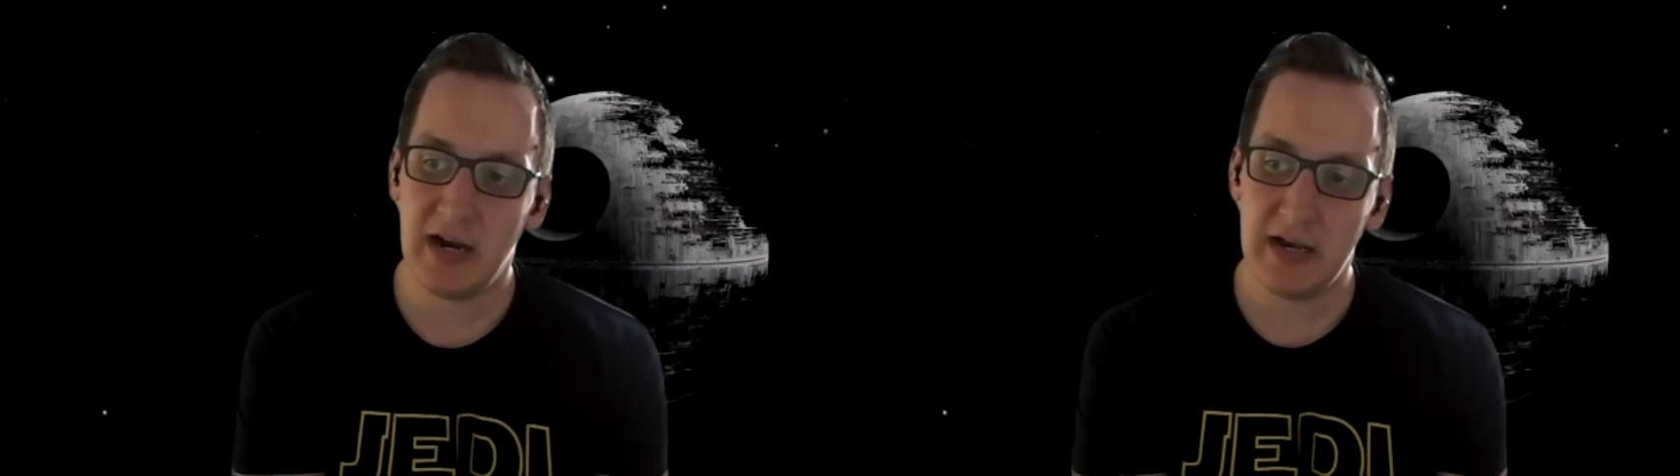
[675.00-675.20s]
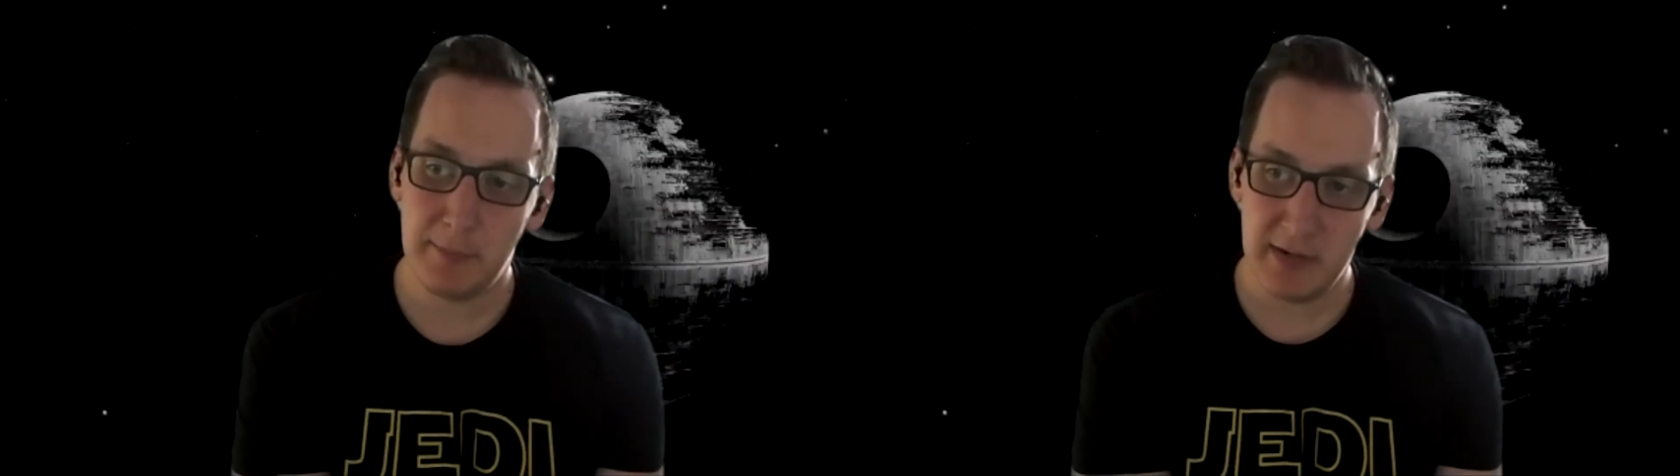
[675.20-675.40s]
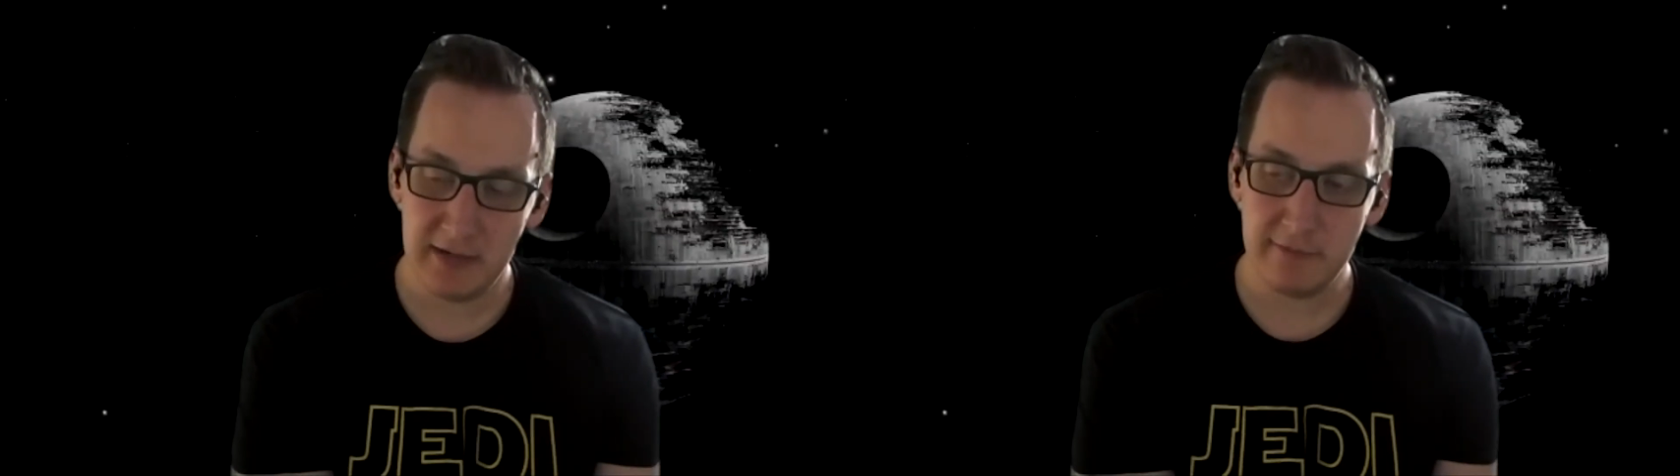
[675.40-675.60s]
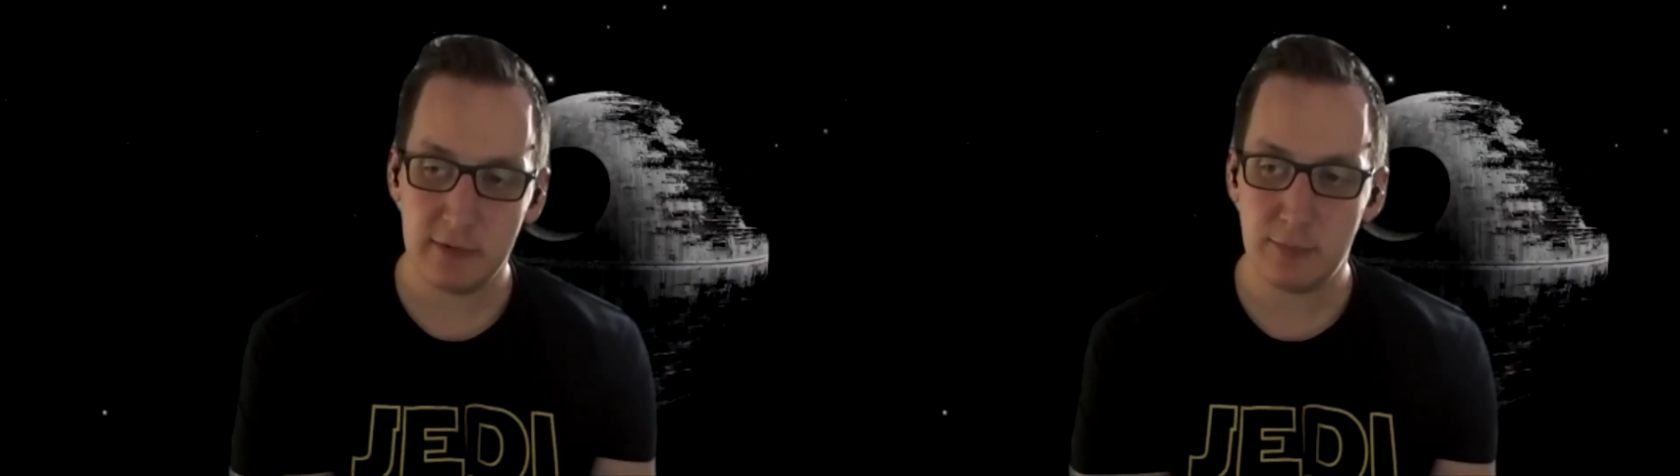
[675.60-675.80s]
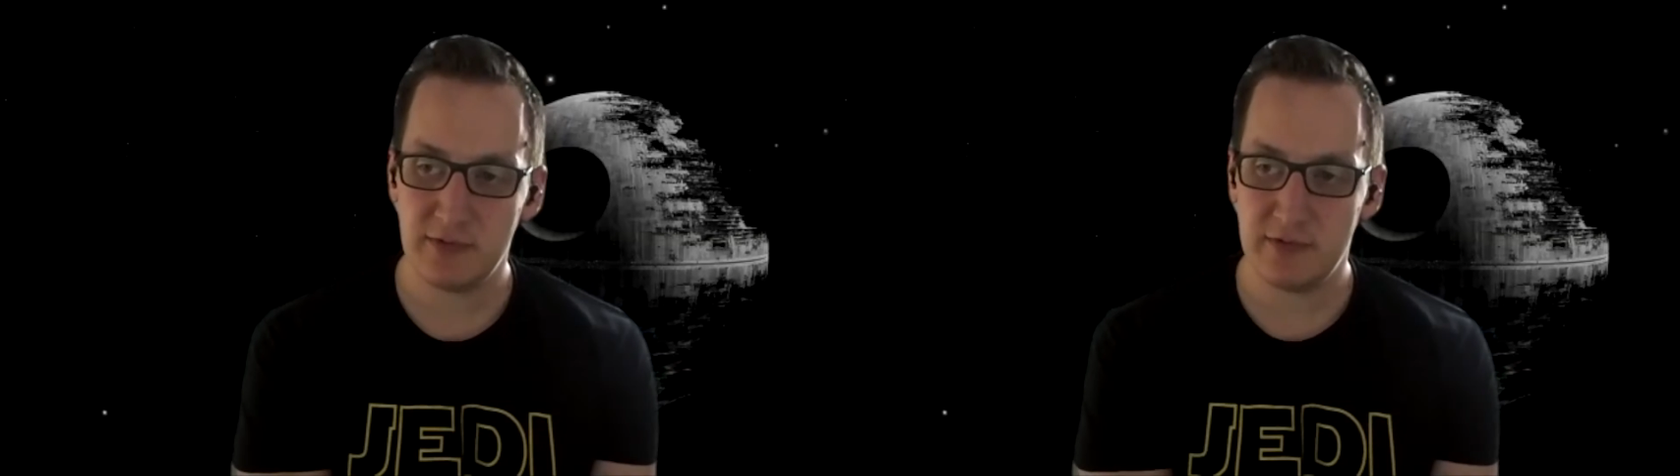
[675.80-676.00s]
applied for
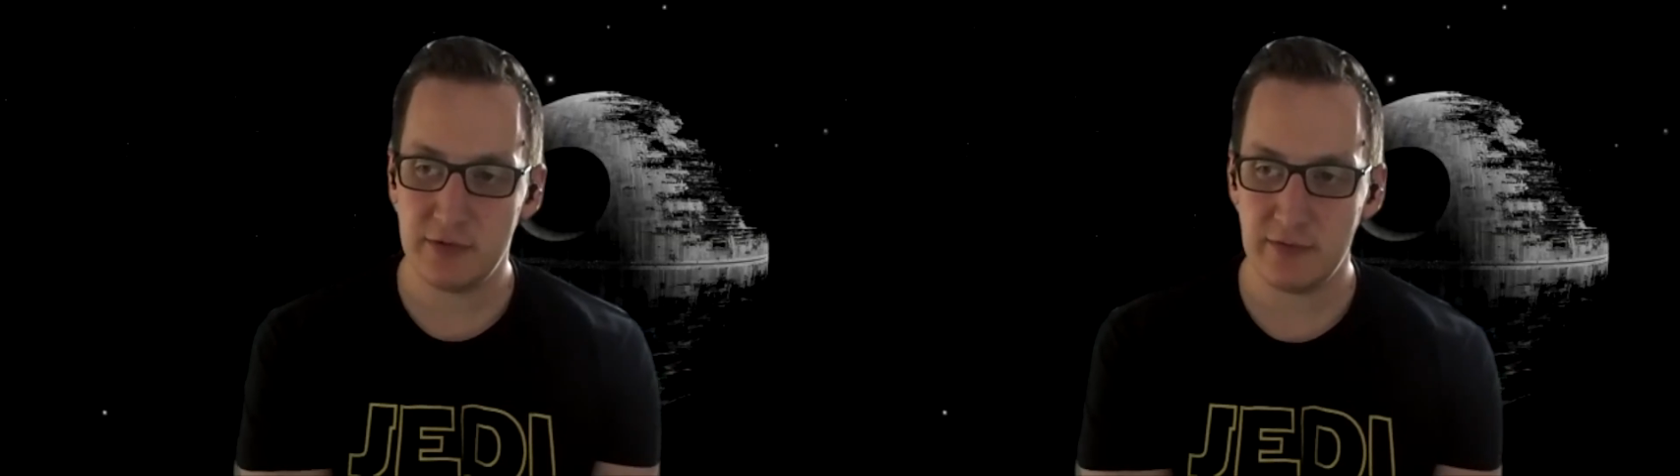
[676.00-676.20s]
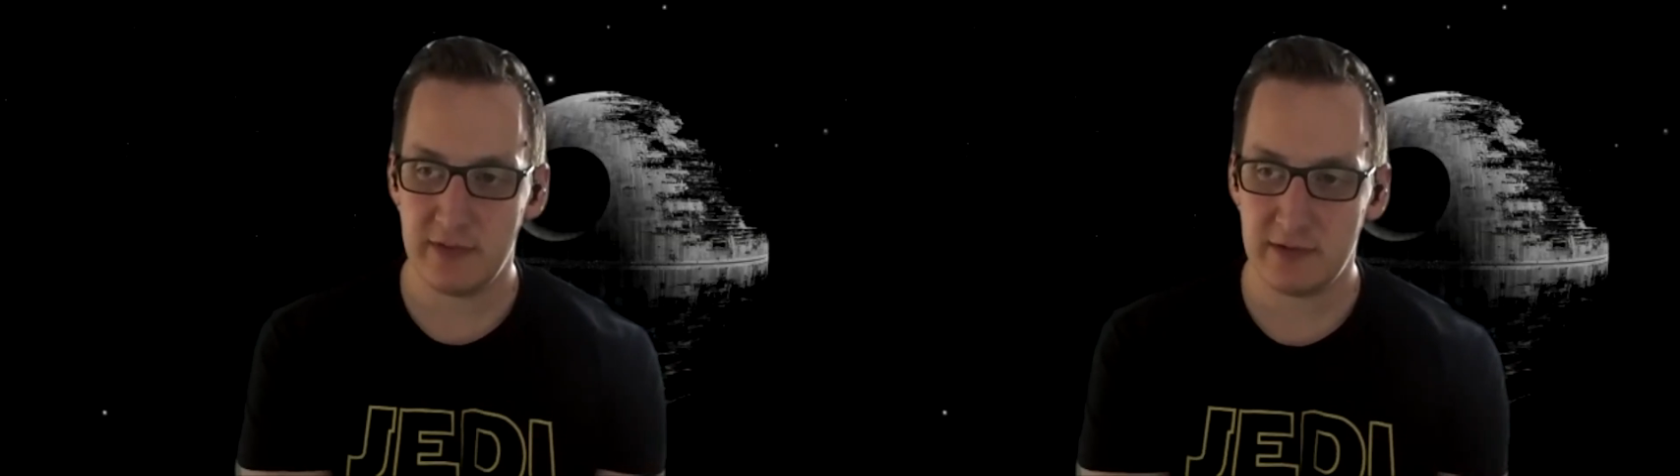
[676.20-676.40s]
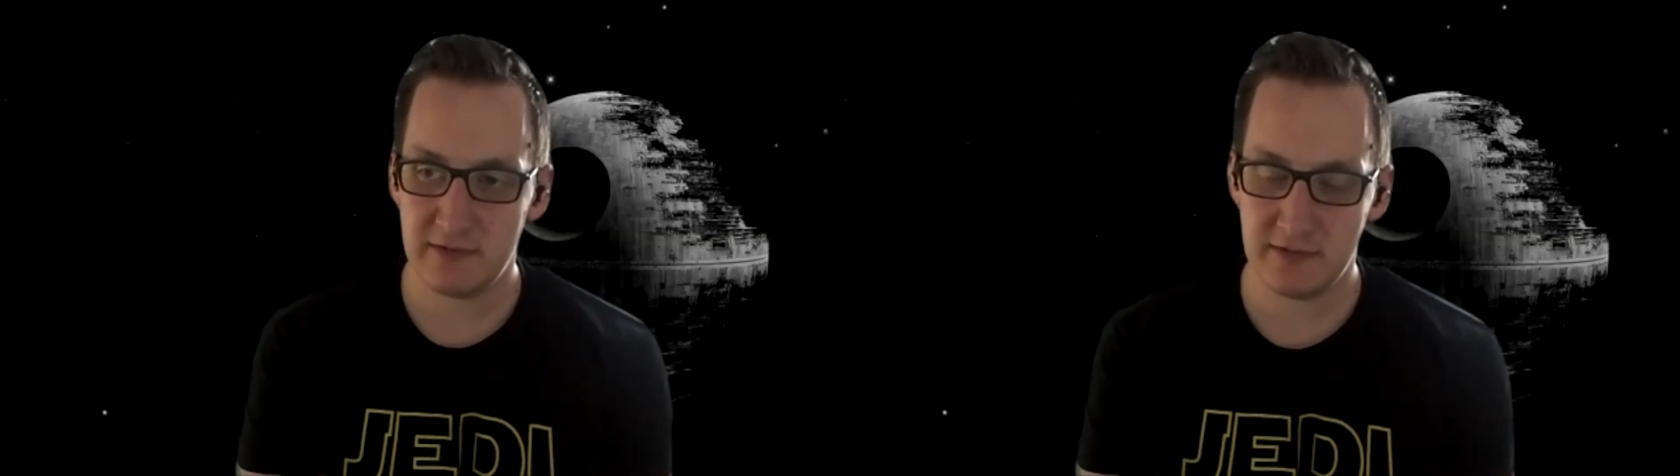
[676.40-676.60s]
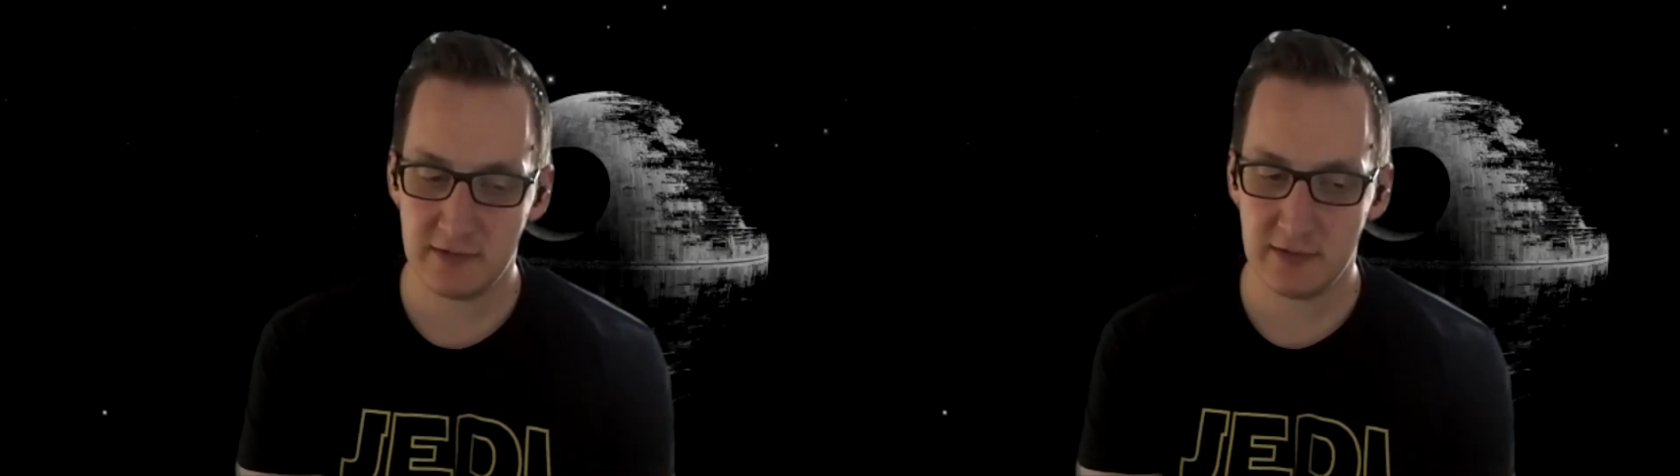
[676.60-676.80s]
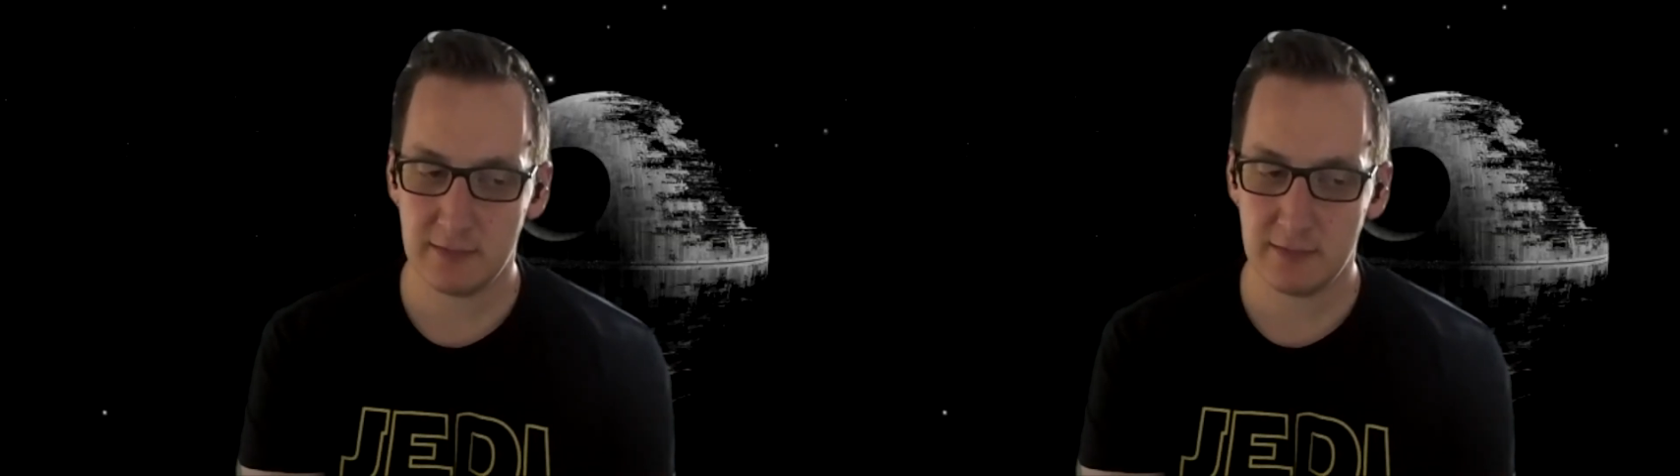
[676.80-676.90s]
a position that is